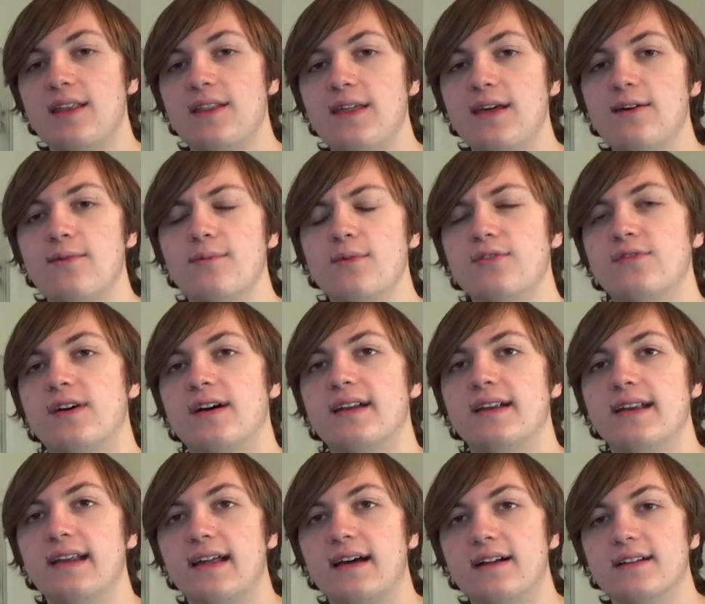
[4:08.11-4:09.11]
they'll move
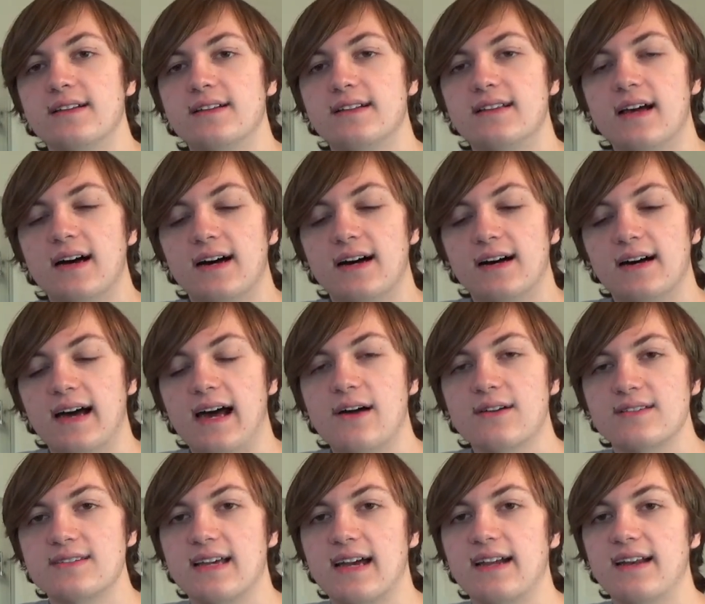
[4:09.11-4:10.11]
on
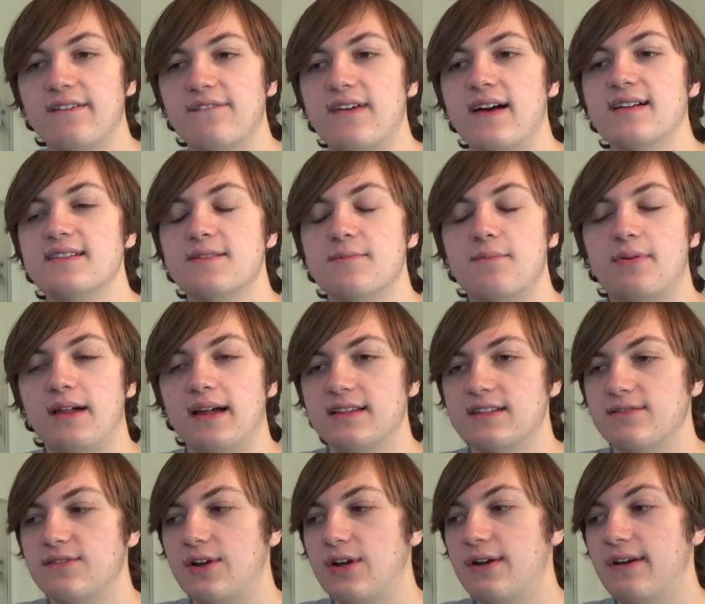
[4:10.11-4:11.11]
outside and find some
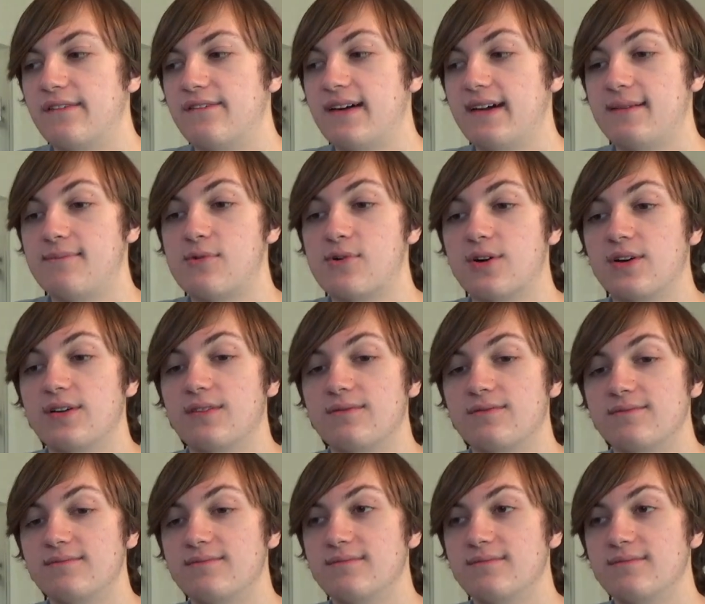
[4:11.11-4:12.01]
plants of their own to find a more